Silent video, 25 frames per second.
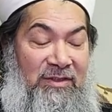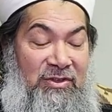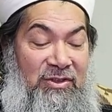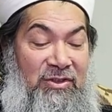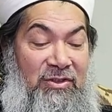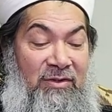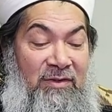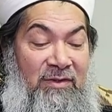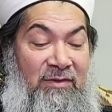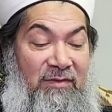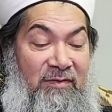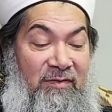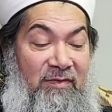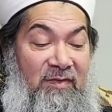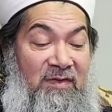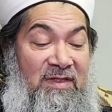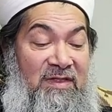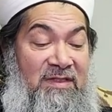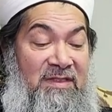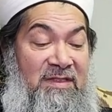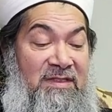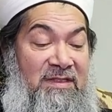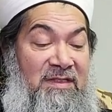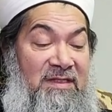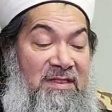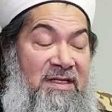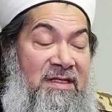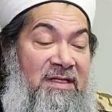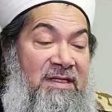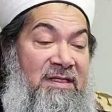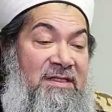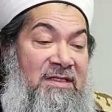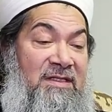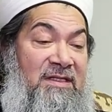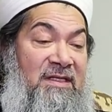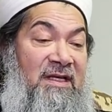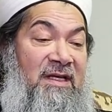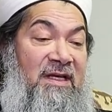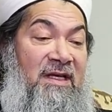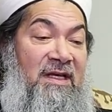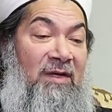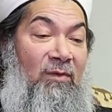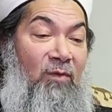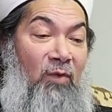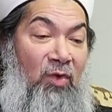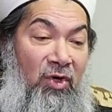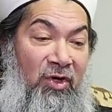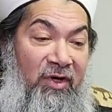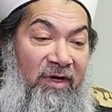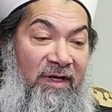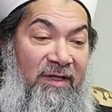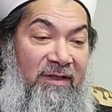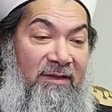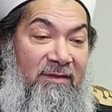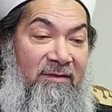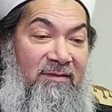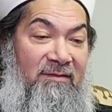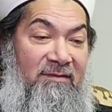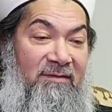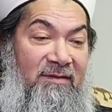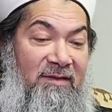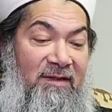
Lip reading: So this is a warning.